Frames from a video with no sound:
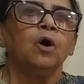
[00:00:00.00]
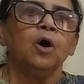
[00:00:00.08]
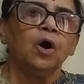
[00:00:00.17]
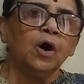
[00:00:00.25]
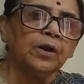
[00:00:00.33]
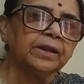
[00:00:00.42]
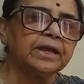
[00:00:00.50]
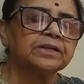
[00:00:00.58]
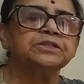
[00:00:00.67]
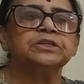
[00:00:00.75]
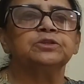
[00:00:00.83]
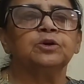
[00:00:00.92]
or
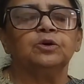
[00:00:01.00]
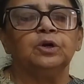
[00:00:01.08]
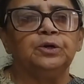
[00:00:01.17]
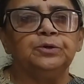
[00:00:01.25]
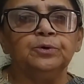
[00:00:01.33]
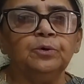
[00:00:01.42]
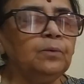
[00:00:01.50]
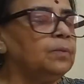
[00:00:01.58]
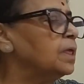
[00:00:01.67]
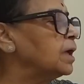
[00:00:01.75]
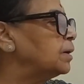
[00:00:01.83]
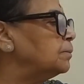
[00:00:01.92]
x is equal to
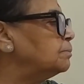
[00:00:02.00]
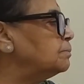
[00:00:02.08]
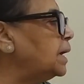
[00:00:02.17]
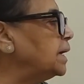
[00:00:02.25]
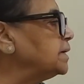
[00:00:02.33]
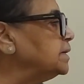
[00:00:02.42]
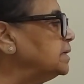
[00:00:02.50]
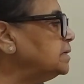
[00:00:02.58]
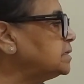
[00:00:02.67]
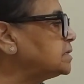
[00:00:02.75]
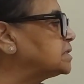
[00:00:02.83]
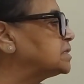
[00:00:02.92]

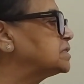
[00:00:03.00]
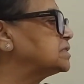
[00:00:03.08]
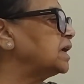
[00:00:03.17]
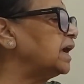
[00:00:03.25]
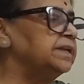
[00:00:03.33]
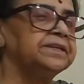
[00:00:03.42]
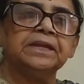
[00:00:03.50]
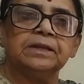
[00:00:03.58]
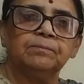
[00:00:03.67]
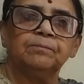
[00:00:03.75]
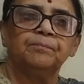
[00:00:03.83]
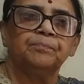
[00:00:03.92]
minus
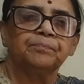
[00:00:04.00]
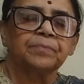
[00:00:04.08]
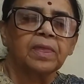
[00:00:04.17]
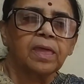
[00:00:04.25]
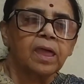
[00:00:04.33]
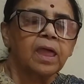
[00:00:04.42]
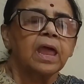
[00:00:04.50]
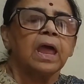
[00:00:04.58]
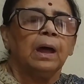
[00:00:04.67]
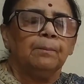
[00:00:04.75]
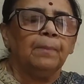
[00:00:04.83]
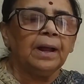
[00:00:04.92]
18.
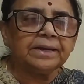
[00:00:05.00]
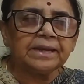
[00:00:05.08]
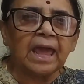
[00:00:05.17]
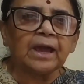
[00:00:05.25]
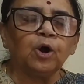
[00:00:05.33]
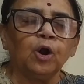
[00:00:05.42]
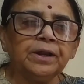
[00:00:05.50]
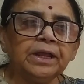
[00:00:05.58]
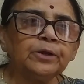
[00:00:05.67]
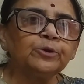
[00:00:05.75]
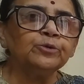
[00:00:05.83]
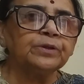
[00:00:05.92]
But
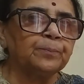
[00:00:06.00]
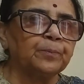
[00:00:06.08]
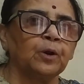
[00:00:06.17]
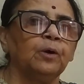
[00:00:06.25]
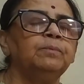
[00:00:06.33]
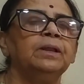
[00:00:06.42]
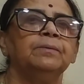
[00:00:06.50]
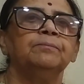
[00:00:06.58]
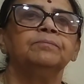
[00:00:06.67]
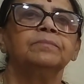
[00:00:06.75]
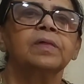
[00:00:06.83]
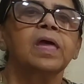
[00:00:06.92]
according to the problem,
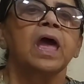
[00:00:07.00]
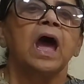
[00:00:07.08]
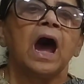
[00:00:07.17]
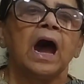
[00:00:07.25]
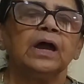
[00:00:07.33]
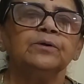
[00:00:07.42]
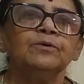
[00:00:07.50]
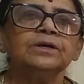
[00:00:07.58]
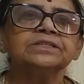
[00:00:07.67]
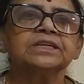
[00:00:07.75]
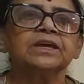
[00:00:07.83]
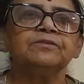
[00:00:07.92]
I
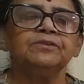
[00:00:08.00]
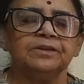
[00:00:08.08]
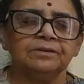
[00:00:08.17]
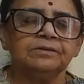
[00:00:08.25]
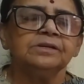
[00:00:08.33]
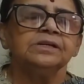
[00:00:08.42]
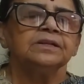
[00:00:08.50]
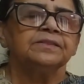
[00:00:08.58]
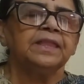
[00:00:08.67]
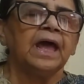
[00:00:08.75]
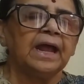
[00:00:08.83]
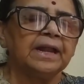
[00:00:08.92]
was given
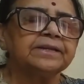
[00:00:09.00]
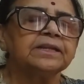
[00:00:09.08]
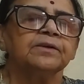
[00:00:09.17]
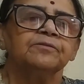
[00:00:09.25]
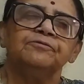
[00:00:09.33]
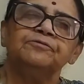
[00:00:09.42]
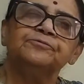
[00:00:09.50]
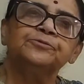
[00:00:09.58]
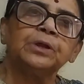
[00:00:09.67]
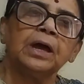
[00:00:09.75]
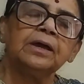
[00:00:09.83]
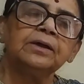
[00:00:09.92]
that
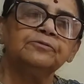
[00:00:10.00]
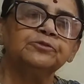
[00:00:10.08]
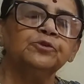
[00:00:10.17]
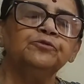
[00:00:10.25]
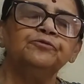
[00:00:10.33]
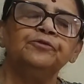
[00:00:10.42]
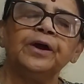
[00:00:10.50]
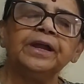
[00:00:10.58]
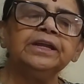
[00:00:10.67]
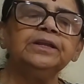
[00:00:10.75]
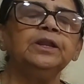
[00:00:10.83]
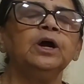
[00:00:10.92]
I have to find